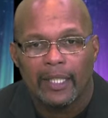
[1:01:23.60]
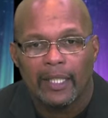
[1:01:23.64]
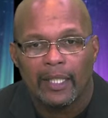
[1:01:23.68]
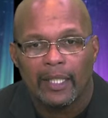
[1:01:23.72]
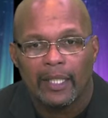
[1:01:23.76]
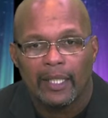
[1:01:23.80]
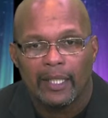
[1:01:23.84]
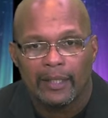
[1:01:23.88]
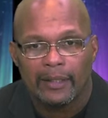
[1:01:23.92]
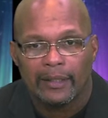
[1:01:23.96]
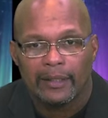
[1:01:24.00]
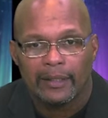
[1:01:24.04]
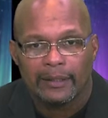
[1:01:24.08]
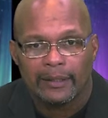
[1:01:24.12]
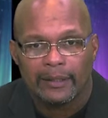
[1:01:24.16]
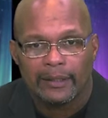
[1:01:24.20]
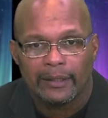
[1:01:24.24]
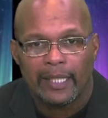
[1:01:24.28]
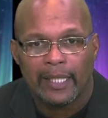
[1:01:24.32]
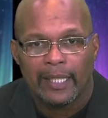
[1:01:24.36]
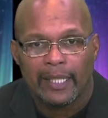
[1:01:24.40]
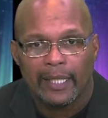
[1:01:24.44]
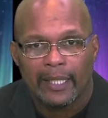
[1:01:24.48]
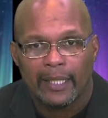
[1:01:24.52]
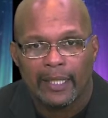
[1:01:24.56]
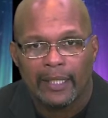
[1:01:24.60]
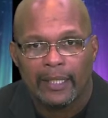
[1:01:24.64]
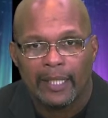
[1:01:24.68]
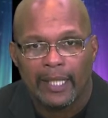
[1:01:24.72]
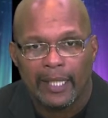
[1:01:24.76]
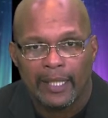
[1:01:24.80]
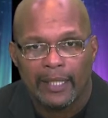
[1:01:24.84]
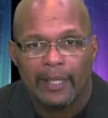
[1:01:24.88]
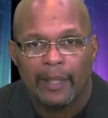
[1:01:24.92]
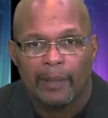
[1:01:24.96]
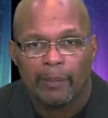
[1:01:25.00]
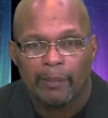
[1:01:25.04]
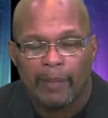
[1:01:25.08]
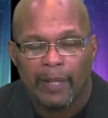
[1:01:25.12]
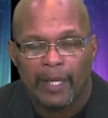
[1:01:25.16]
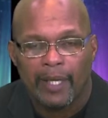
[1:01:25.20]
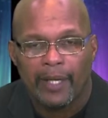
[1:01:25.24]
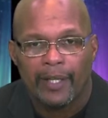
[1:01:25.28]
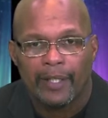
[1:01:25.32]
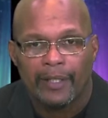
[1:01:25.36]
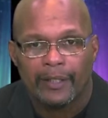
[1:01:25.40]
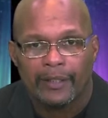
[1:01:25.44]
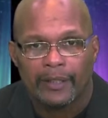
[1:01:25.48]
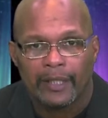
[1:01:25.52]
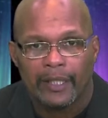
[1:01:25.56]
understand, and their
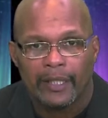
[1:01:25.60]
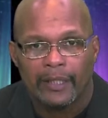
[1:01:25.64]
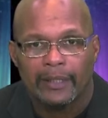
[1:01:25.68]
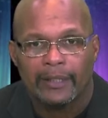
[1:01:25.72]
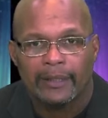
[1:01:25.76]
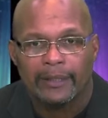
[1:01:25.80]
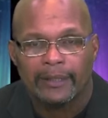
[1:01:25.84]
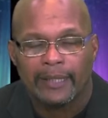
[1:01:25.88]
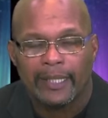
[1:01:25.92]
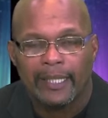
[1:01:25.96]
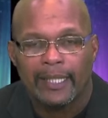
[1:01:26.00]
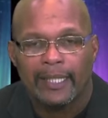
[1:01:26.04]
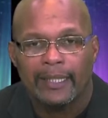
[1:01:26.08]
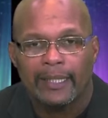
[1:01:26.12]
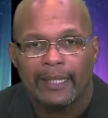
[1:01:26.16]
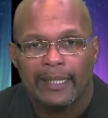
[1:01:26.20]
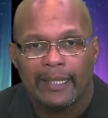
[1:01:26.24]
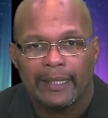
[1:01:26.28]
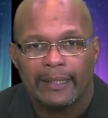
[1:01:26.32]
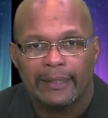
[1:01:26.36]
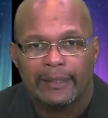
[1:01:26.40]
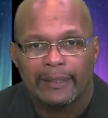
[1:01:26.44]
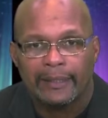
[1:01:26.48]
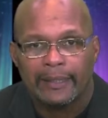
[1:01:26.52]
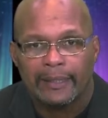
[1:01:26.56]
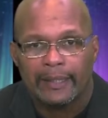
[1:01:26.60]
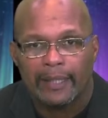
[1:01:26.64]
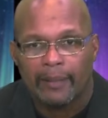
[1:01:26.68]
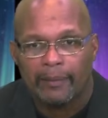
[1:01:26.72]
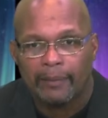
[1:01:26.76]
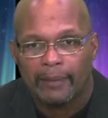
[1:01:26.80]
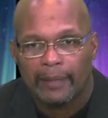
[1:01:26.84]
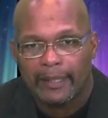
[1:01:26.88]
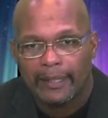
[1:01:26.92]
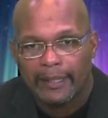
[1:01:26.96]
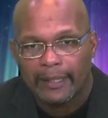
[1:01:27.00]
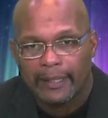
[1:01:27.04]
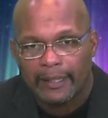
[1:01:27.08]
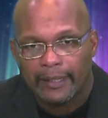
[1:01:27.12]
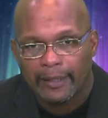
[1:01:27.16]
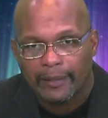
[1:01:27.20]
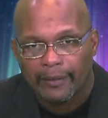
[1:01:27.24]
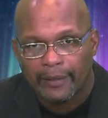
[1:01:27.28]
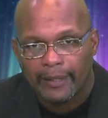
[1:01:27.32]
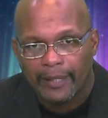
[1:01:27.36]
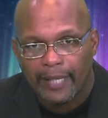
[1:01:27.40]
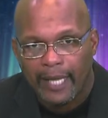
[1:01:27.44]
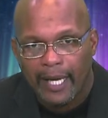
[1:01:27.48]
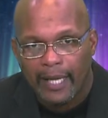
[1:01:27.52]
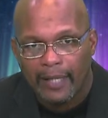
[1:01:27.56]
parents understand, the NCAA
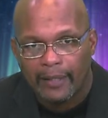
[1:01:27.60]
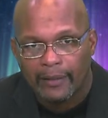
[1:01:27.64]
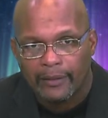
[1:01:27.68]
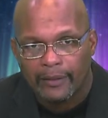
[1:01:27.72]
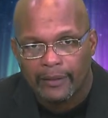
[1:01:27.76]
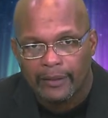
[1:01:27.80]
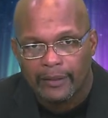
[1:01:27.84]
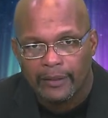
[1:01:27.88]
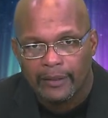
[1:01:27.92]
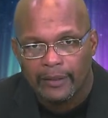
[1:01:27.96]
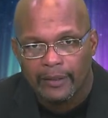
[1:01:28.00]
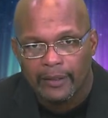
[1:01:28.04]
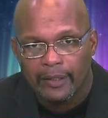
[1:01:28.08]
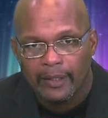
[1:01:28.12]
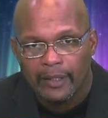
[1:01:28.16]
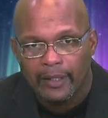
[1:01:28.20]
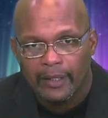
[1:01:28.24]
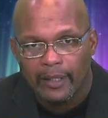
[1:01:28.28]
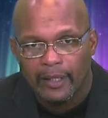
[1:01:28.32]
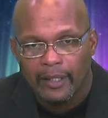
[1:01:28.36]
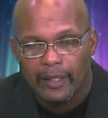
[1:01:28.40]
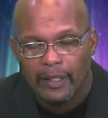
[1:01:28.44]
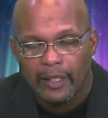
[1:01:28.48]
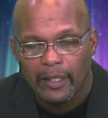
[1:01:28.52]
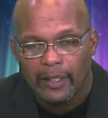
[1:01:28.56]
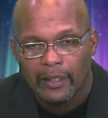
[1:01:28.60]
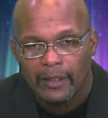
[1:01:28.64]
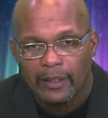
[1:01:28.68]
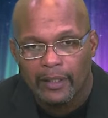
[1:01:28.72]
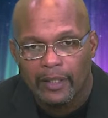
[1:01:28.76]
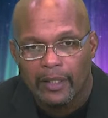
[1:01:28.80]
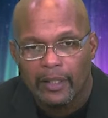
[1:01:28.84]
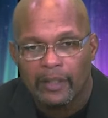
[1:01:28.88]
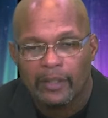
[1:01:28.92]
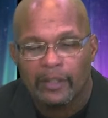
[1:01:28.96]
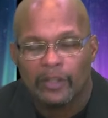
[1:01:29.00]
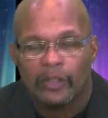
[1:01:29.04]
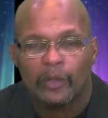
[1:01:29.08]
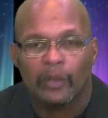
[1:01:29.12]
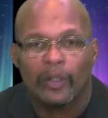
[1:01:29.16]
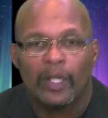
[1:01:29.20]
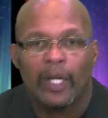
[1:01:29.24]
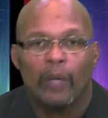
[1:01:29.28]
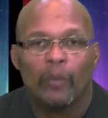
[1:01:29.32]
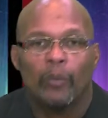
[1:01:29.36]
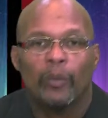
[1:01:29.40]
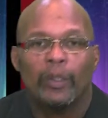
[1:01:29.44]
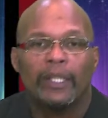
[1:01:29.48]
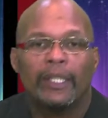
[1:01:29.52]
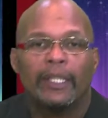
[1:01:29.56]
clearinghouse so
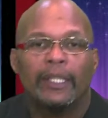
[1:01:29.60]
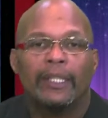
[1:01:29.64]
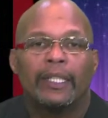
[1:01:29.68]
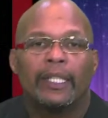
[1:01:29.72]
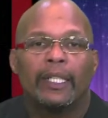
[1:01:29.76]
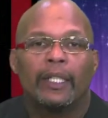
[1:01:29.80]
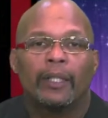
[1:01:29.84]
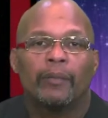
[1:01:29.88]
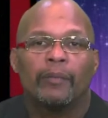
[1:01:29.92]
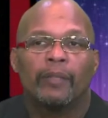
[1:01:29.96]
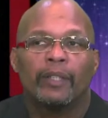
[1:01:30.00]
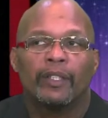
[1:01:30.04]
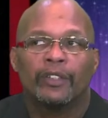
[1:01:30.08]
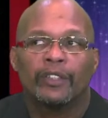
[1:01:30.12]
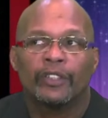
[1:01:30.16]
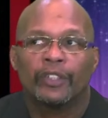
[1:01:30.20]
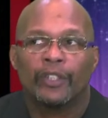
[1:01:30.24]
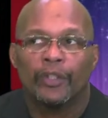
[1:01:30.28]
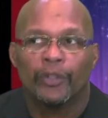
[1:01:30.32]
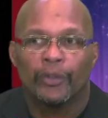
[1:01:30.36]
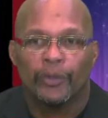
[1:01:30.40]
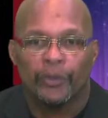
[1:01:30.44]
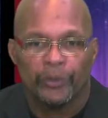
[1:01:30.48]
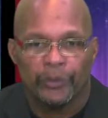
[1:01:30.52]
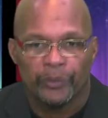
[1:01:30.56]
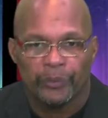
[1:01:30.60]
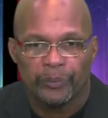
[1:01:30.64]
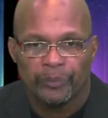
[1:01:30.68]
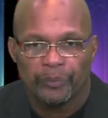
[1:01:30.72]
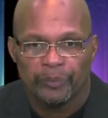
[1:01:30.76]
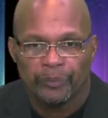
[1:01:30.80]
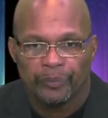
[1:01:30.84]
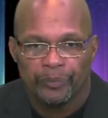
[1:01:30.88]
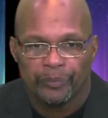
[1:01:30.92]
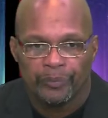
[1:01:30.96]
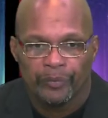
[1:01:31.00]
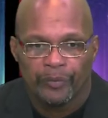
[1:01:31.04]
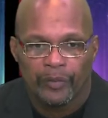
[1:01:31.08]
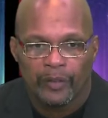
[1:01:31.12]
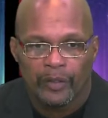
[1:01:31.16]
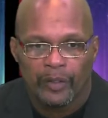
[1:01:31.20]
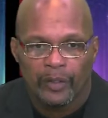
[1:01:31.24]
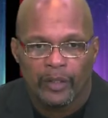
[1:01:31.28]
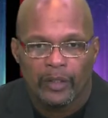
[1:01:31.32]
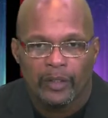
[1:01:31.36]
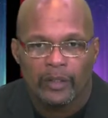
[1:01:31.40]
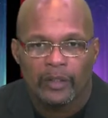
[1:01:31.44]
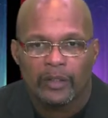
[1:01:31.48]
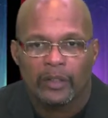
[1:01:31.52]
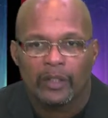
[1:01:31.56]
that we can get them in school.
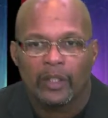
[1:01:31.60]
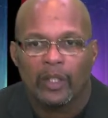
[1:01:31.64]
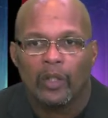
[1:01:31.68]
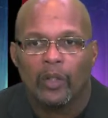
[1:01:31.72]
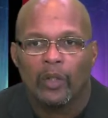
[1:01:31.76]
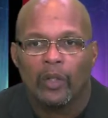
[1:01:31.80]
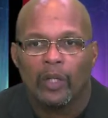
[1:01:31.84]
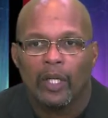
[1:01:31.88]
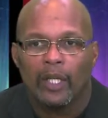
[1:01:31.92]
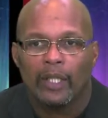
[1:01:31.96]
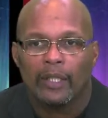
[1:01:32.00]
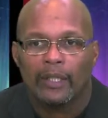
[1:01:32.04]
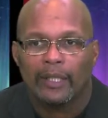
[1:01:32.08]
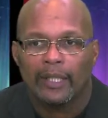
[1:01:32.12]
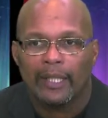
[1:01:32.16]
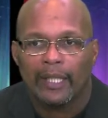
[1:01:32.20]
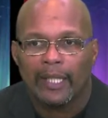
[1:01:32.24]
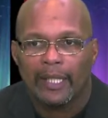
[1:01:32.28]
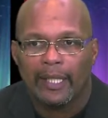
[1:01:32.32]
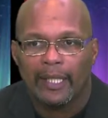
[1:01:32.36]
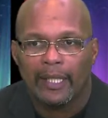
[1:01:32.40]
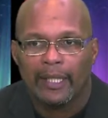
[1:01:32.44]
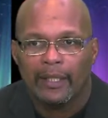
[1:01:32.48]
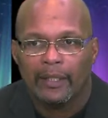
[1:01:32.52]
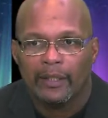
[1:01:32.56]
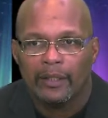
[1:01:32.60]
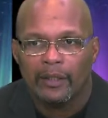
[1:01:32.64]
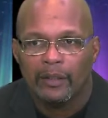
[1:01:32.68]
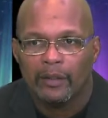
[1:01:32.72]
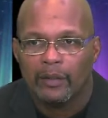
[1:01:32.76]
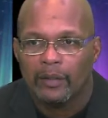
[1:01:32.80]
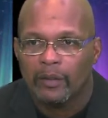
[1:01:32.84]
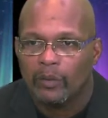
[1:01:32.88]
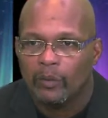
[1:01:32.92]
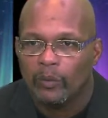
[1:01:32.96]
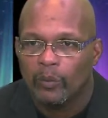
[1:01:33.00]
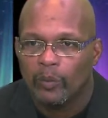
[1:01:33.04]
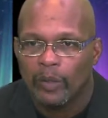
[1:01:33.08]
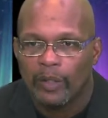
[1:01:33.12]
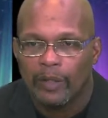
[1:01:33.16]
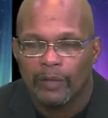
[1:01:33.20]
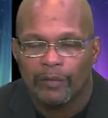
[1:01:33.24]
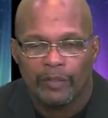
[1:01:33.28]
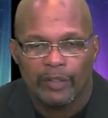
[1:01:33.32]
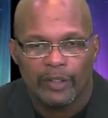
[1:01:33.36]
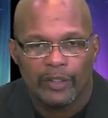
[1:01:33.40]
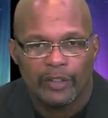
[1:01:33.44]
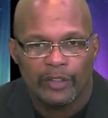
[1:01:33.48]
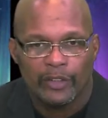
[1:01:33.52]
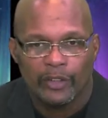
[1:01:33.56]
So again, we've
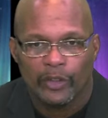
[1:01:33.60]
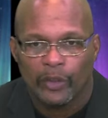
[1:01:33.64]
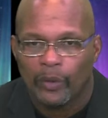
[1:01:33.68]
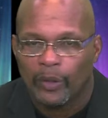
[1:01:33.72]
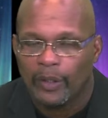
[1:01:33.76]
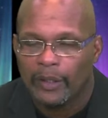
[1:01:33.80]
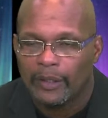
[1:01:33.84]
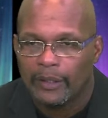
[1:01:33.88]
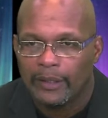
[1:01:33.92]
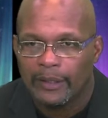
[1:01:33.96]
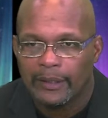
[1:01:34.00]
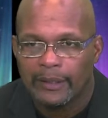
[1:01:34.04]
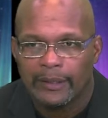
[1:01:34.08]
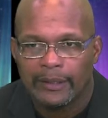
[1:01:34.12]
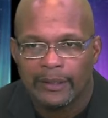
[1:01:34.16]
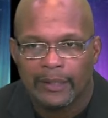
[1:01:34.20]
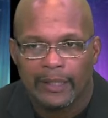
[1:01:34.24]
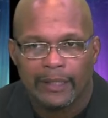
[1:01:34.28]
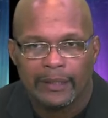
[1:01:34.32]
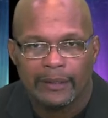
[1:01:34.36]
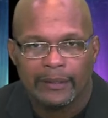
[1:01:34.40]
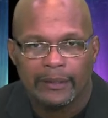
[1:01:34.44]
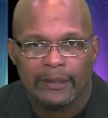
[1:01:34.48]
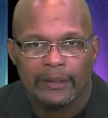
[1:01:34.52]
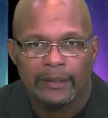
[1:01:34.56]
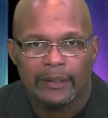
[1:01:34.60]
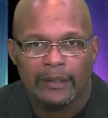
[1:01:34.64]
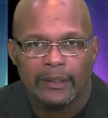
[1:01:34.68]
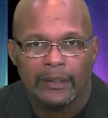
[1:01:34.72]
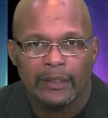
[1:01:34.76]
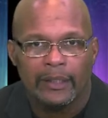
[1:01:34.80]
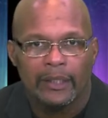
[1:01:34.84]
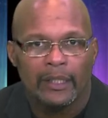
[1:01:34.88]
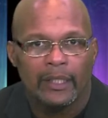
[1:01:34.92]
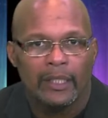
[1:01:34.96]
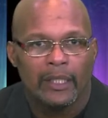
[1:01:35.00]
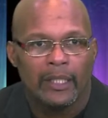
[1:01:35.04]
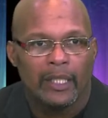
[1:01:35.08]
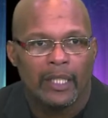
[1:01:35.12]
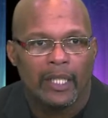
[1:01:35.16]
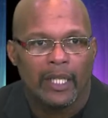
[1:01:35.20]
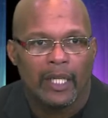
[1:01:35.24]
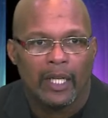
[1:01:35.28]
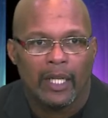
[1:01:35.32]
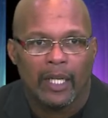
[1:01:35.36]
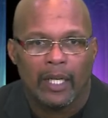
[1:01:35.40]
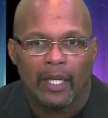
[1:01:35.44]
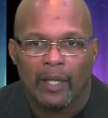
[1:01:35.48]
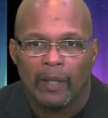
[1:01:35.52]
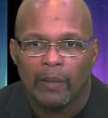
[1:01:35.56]
enjoyed this session.
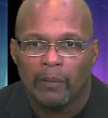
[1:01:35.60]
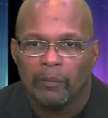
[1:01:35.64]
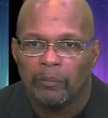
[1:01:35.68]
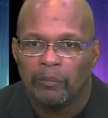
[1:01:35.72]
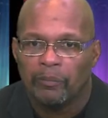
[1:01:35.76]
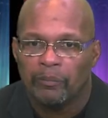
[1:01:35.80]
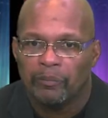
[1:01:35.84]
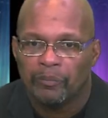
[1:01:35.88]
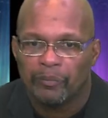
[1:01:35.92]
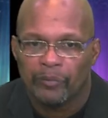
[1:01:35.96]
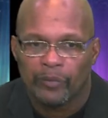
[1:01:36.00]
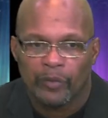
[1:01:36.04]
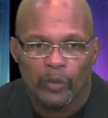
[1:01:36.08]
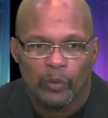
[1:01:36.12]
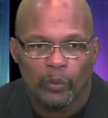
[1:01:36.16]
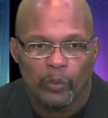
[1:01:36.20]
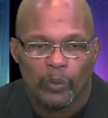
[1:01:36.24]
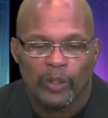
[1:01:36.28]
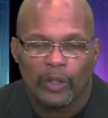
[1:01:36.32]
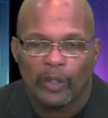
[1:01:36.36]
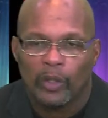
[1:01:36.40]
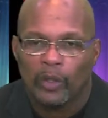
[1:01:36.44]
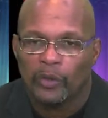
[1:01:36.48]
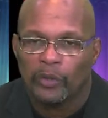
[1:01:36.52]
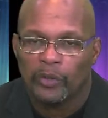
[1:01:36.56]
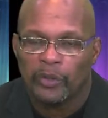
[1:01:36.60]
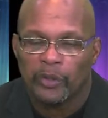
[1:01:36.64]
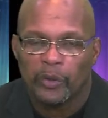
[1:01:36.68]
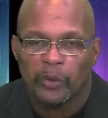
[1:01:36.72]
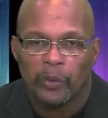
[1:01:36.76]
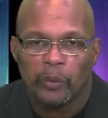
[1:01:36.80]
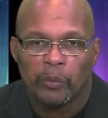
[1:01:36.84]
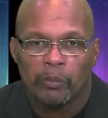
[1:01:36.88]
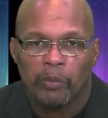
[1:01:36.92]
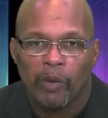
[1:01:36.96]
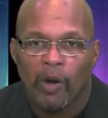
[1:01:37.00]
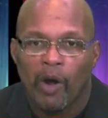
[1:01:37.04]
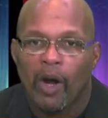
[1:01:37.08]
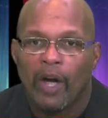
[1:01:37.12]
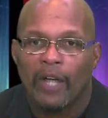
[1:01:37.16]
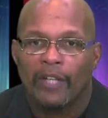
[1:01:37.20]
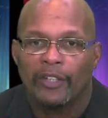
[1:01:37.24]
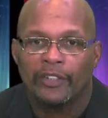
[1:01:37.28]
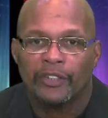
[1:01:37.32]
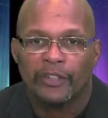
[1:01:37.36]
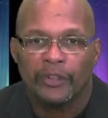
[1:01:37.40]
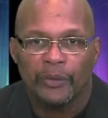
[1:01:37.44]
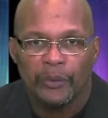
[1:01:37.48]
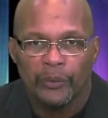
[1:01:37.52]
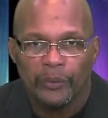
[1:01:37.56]
We're going to do part
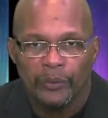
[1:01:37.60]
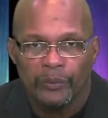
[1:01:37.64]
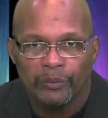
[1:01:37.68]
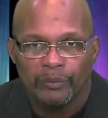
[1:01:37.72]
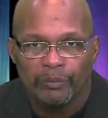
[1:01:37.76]
2.